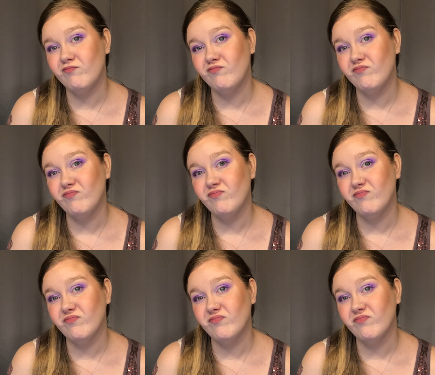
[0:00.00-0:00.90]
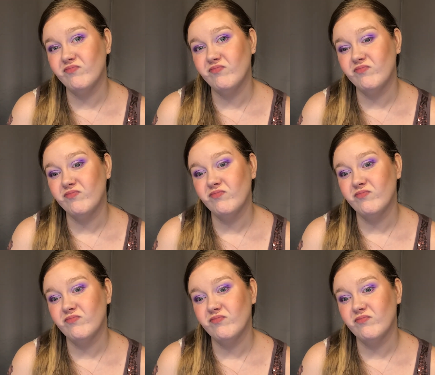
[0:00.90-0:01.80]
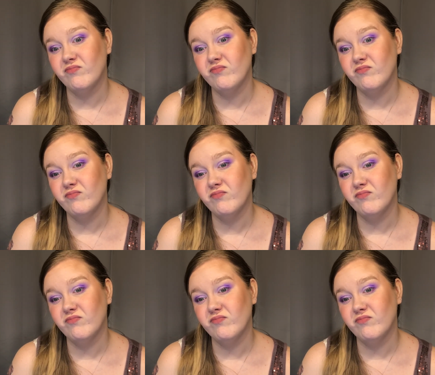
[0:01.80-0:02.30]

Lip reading: (no one is talking)